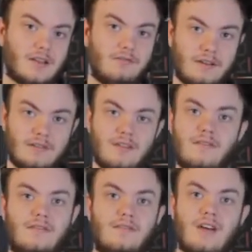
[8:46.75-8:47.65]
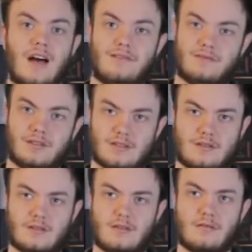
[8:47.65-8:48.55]
50, 55
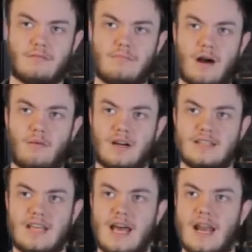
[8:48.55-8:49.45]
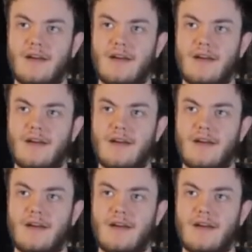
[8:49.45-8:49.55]
was about where it sat.